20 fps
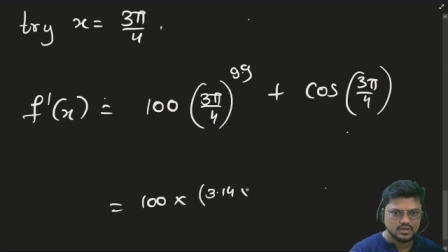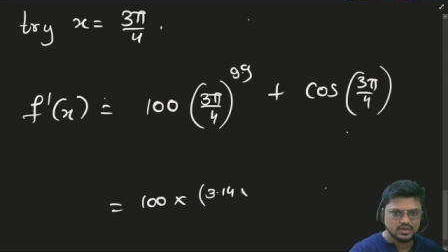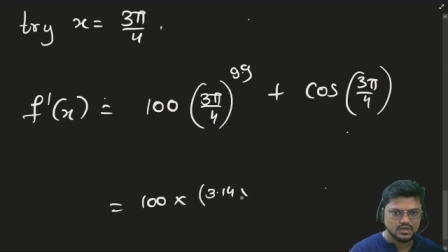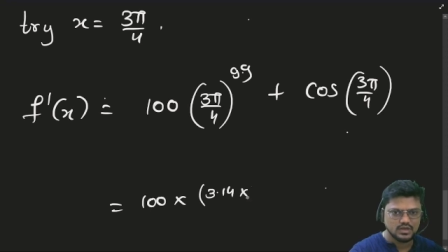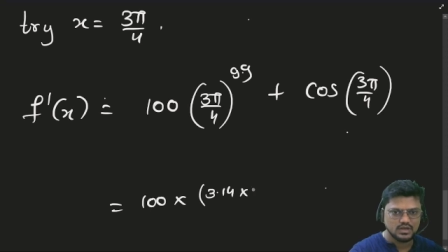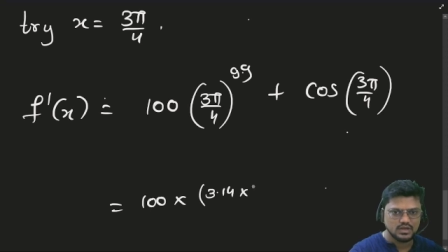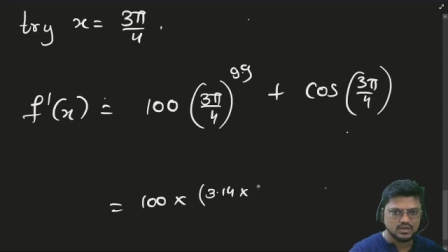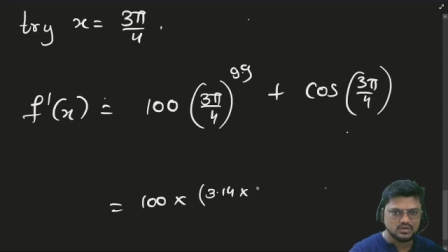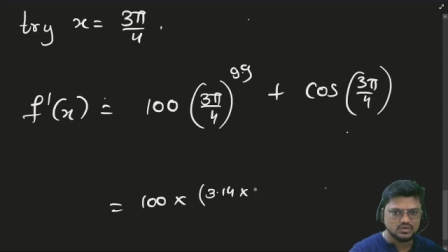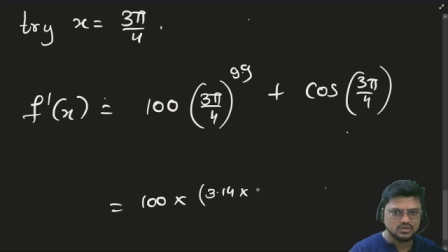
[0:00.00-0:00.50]

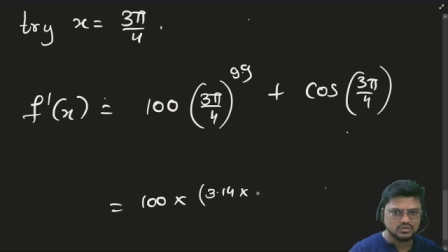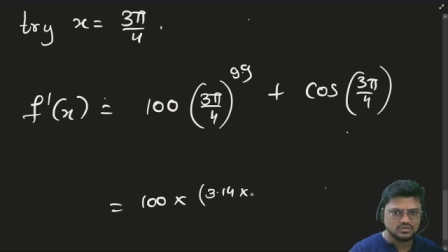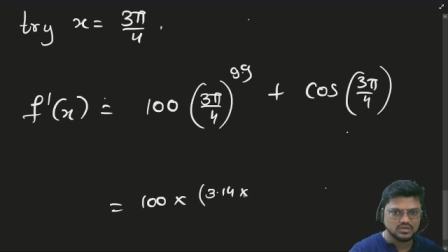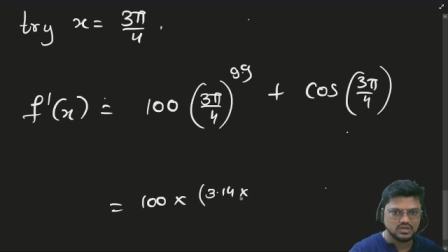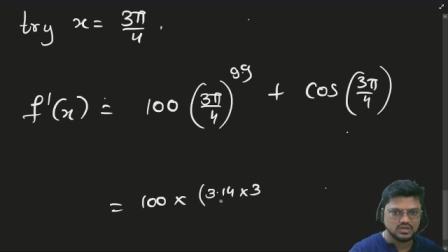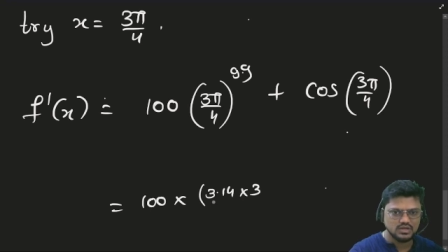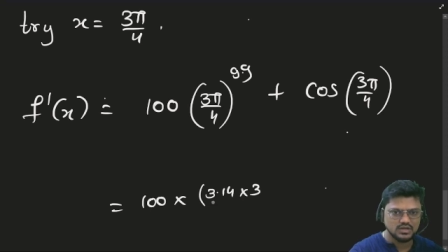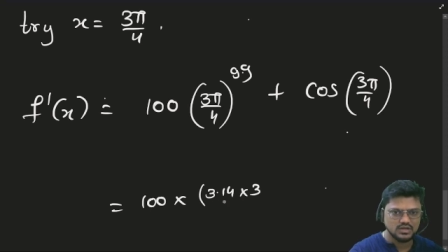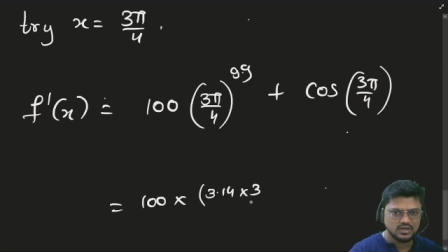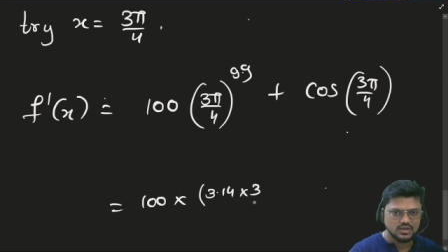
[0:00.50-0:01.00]
into
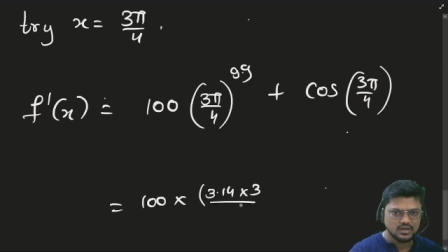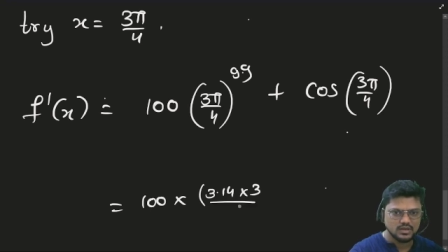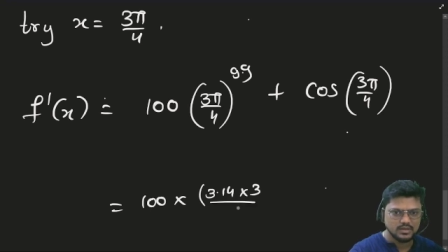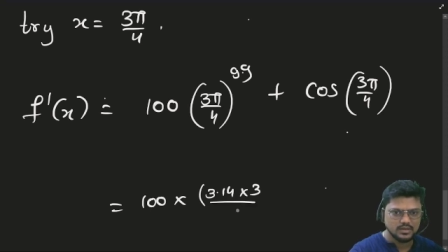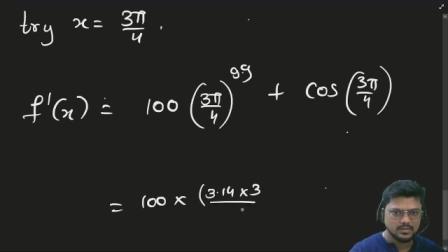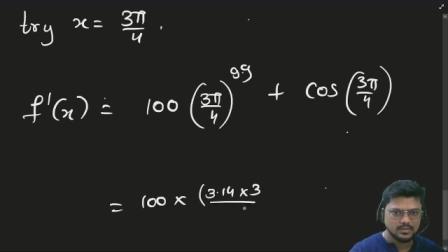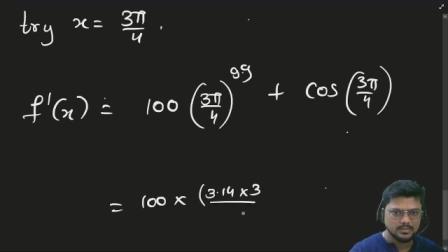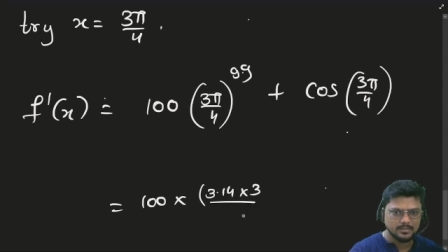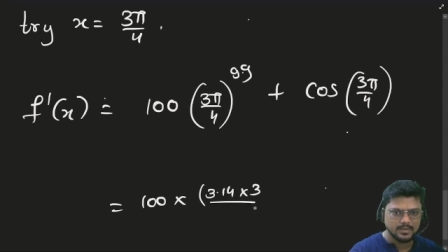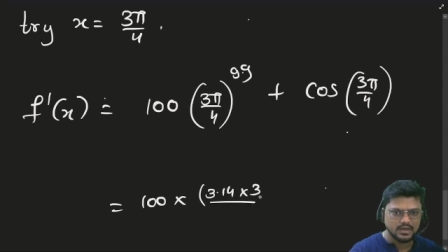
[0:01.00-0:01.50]
3
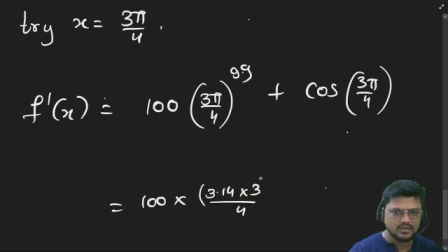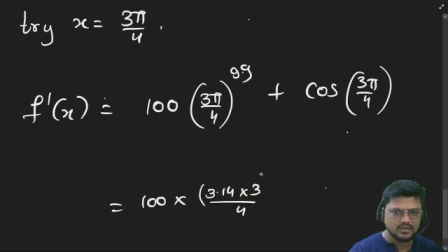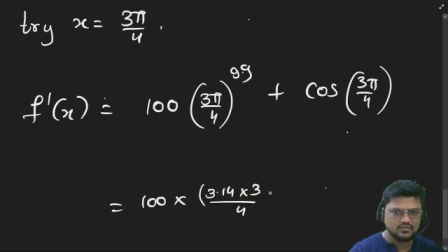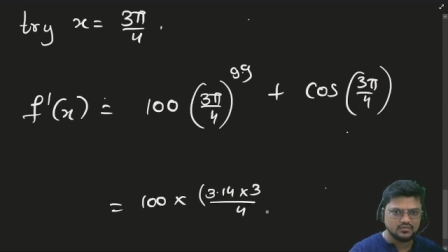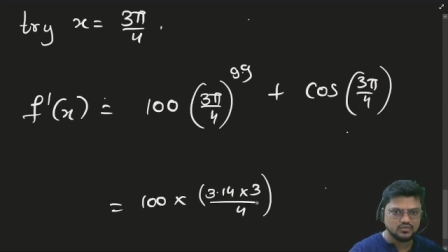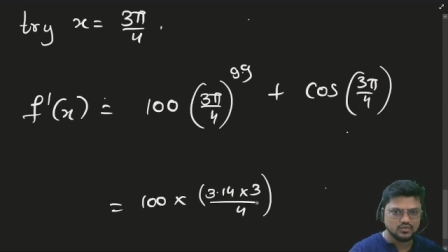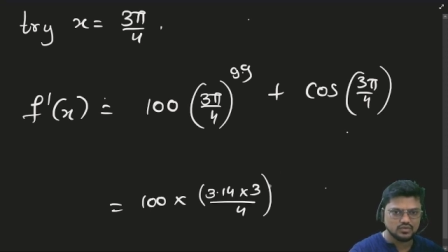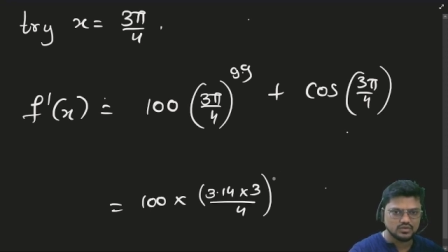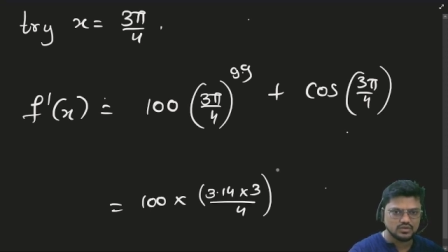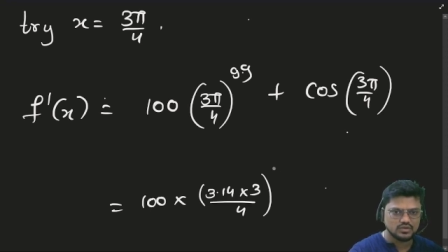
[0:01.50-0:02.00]
by
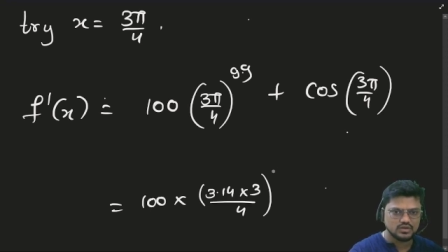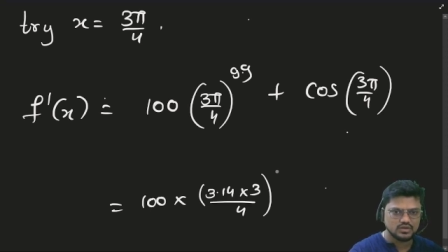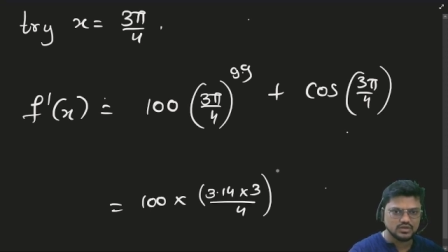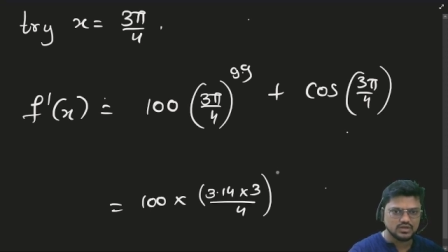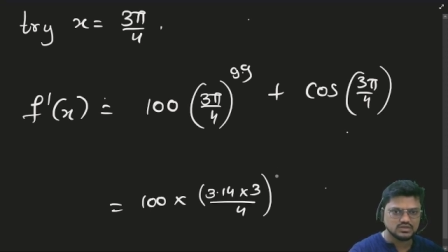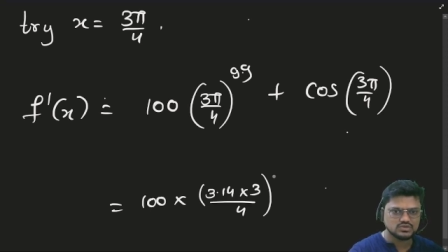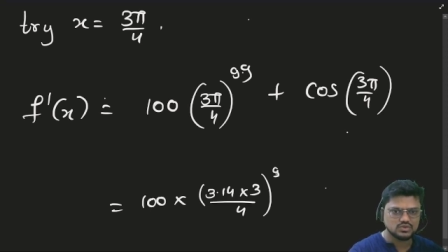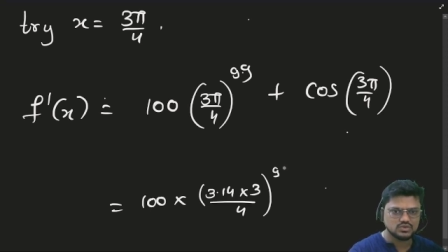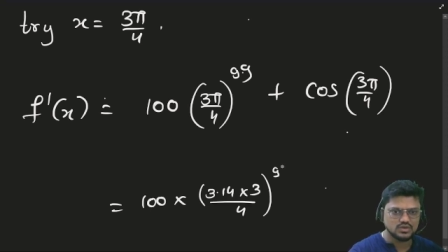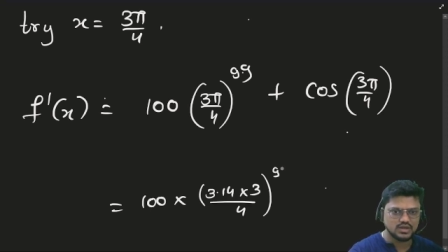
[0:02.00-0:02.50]
4
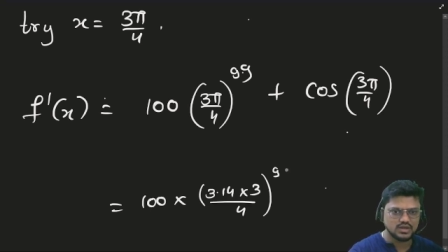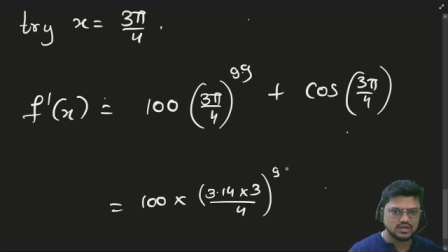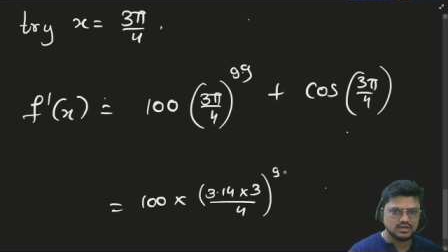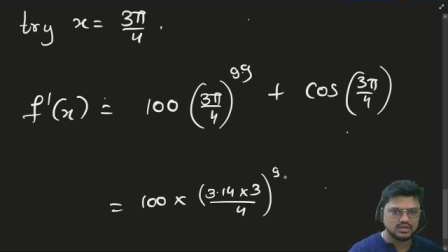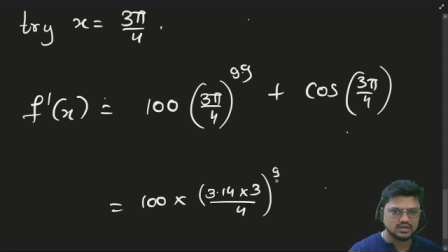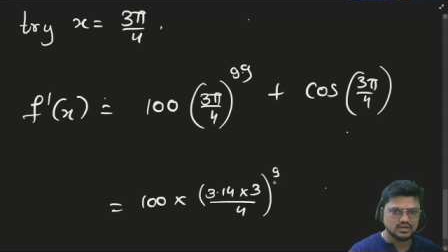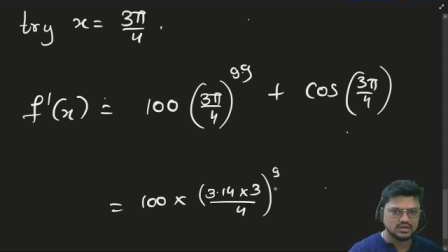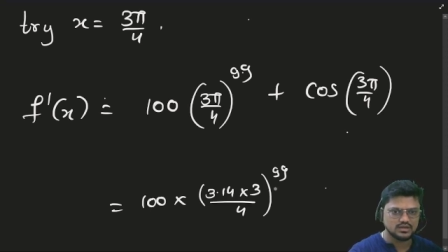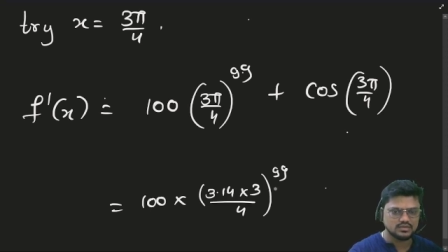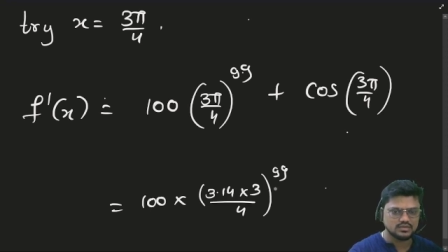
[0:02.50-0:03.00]
raised to
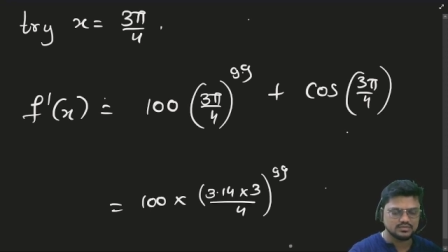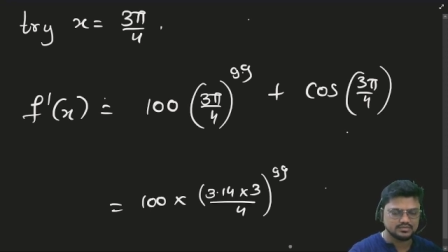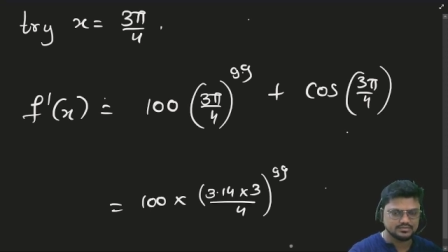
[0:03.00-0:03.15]
99.